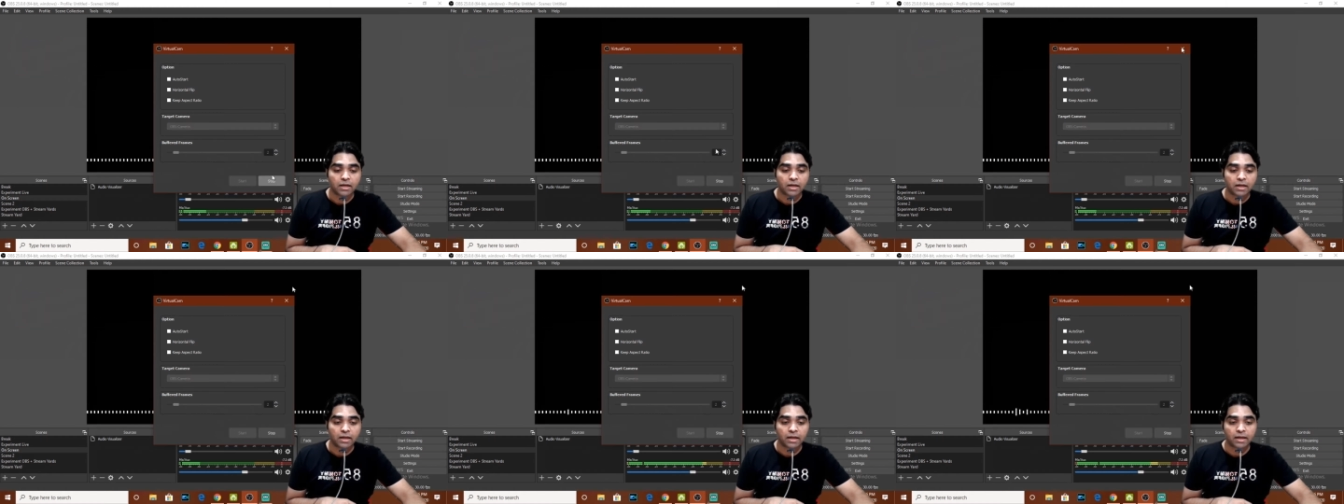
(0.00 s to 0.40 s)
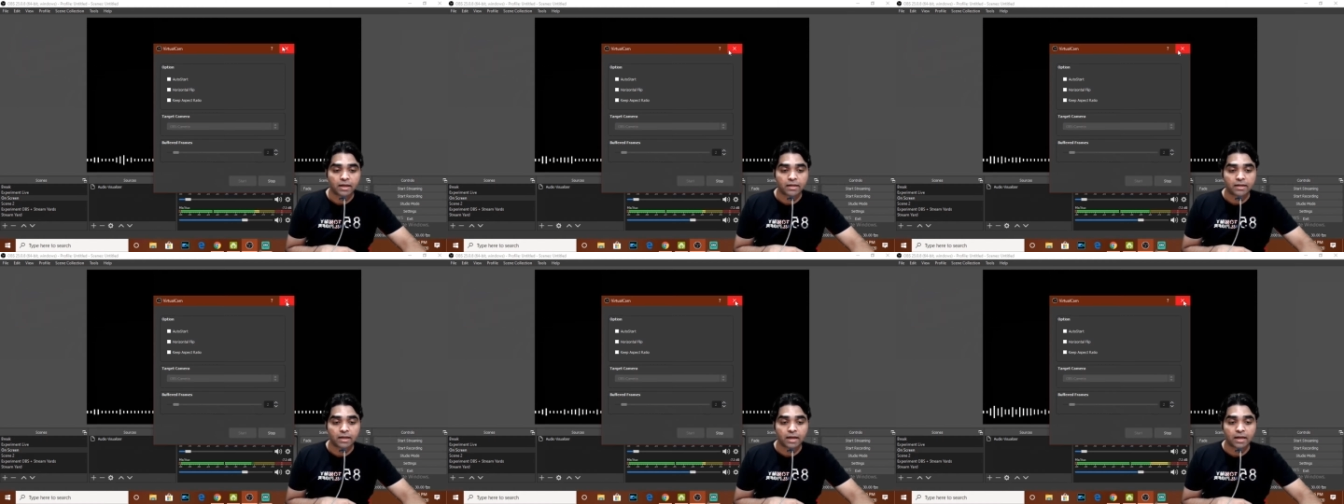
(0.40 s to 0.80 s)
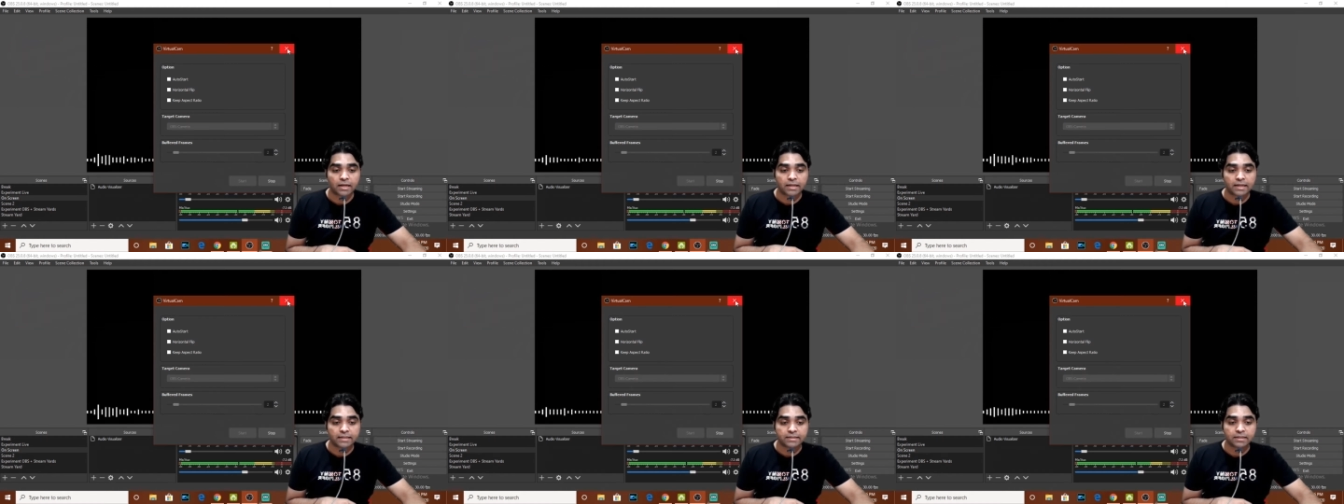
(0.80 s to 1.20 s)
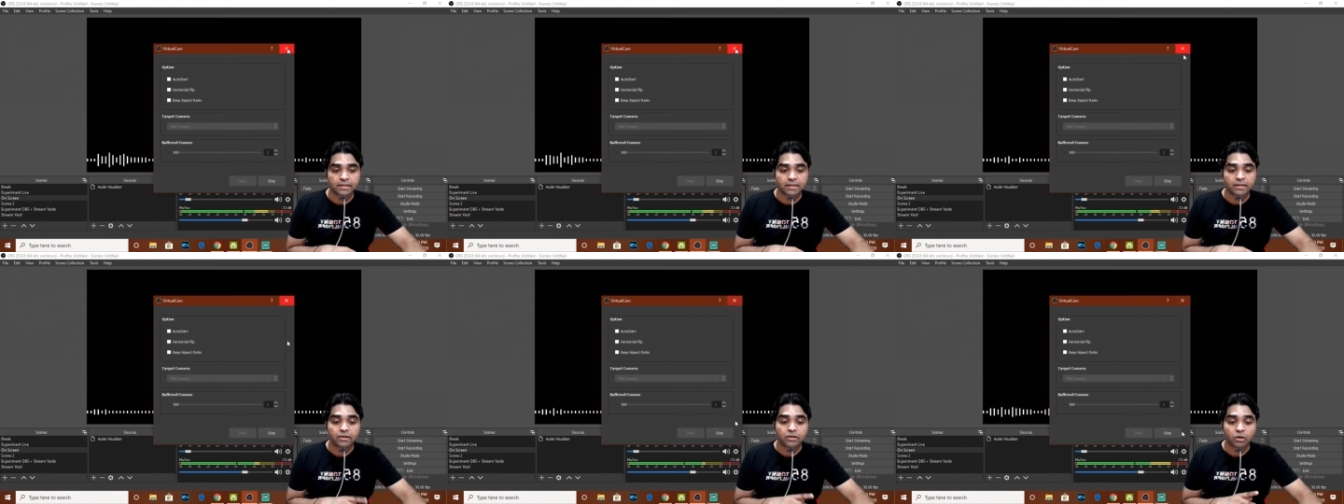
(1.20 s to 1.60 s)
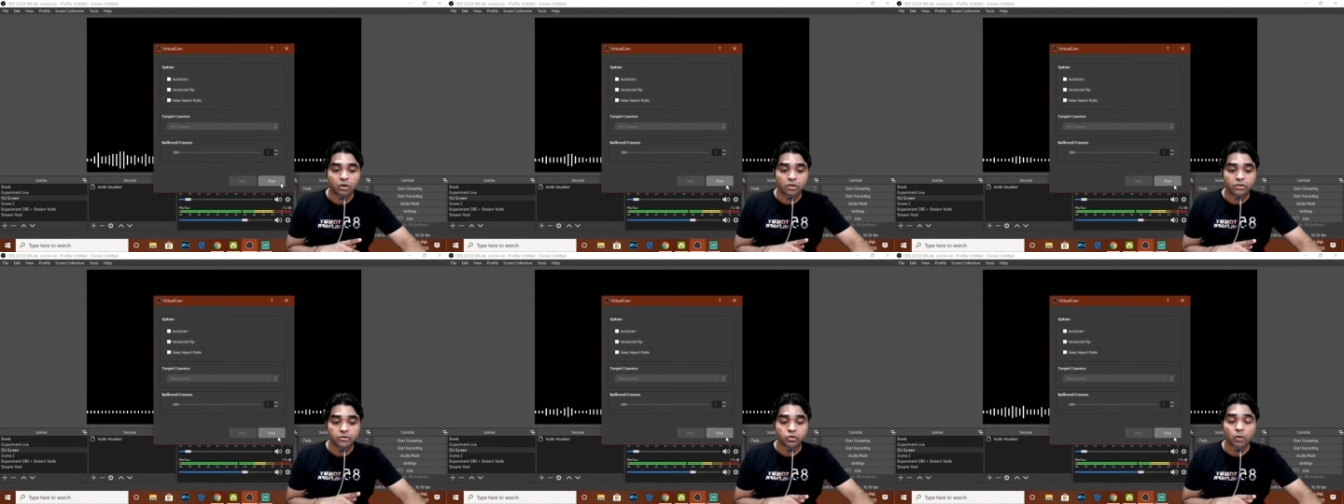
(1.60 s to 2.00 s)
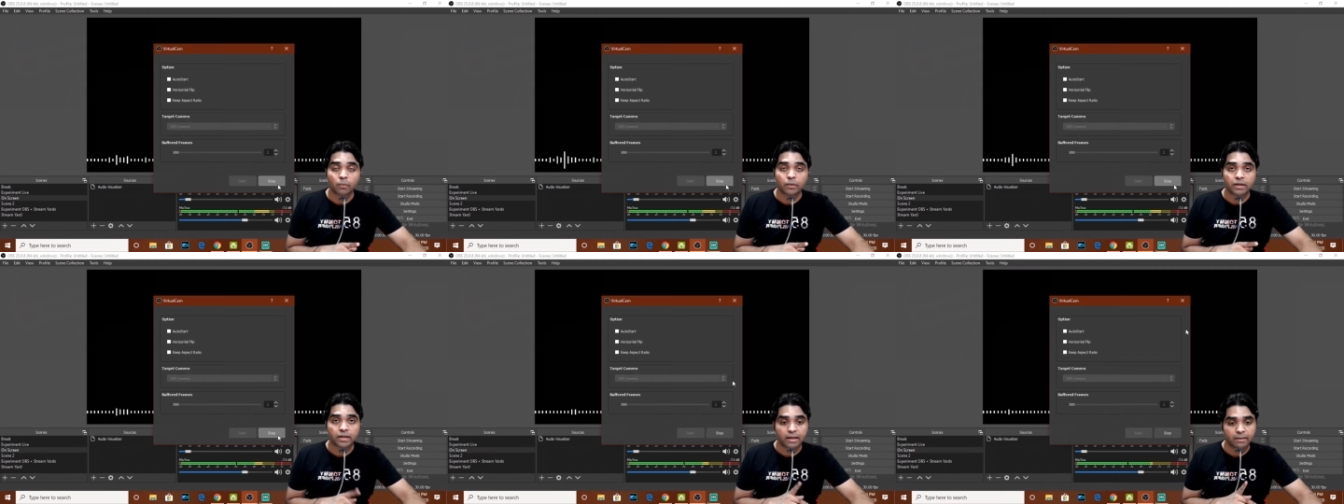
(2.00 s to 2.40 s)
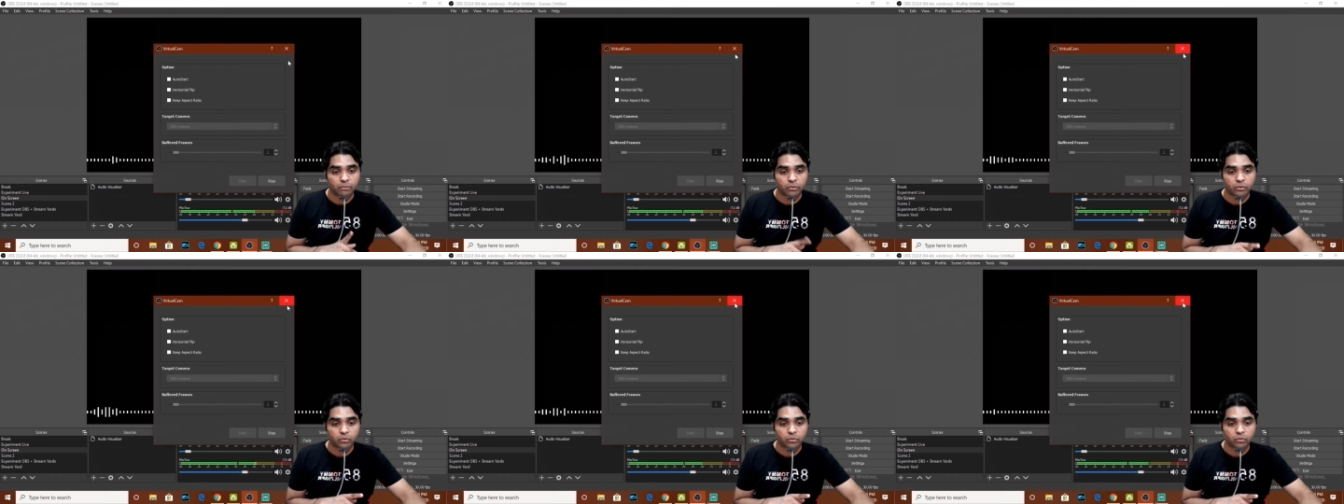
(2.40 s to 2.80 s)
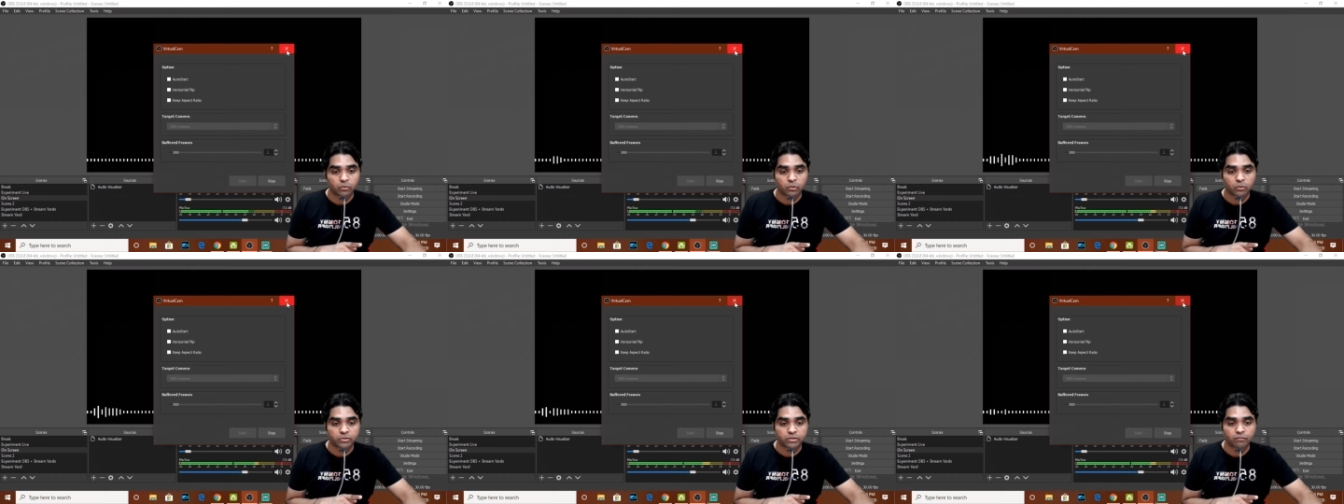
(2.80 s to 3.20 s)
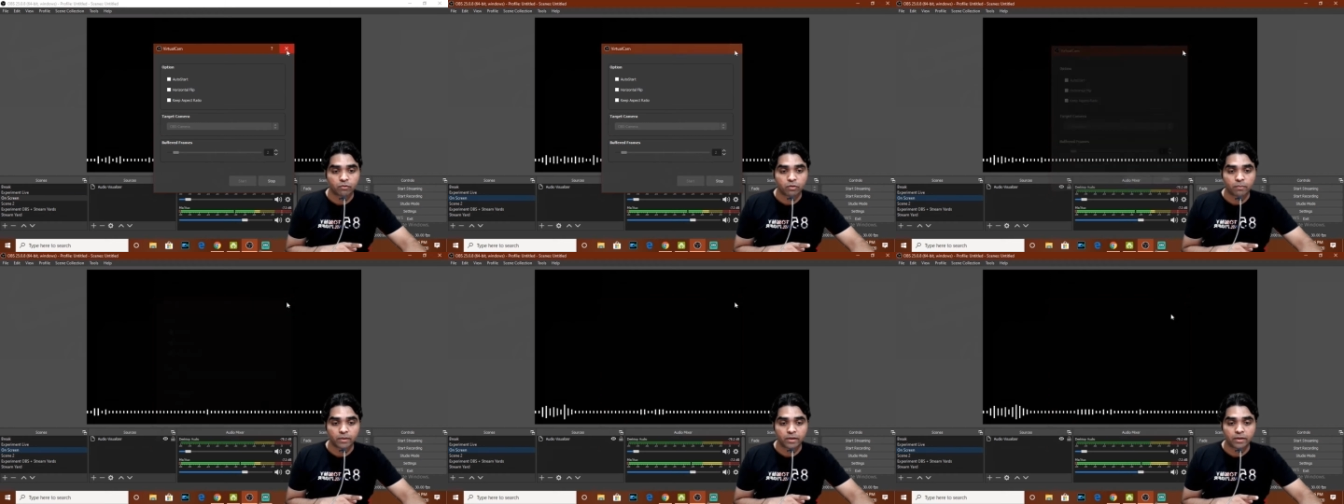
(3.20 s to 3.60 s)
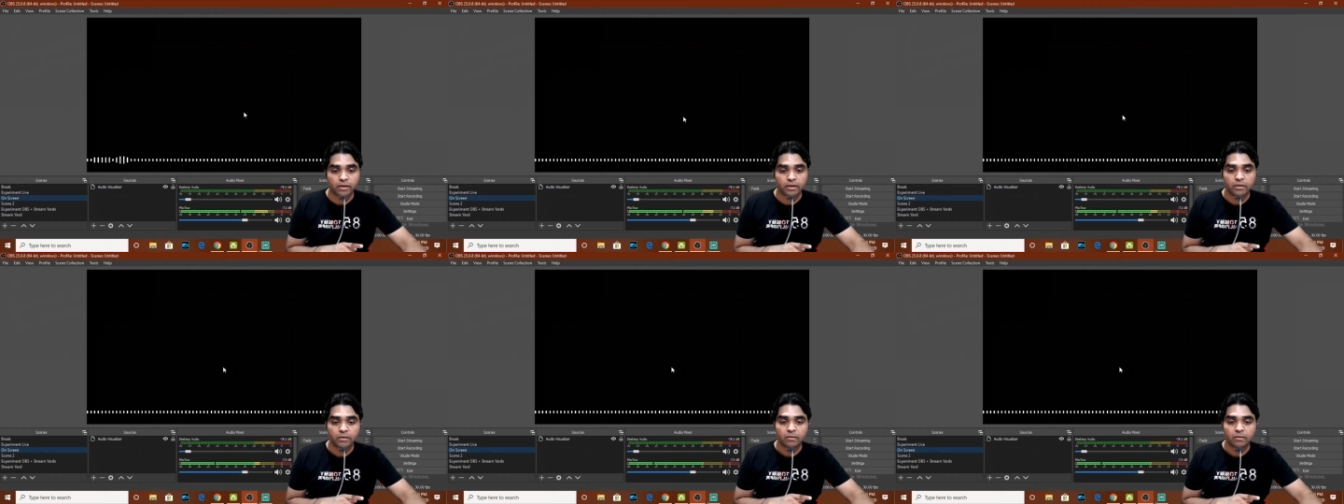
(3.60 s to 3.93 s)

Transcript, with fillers: and I'll cancel it not stop it I'm going to close it from here